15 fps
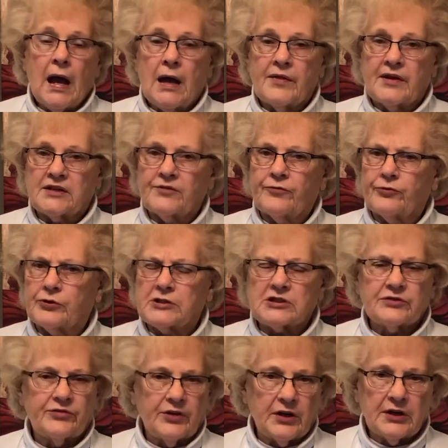They freeze
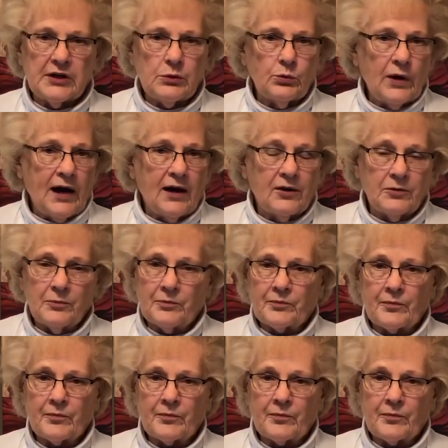very well.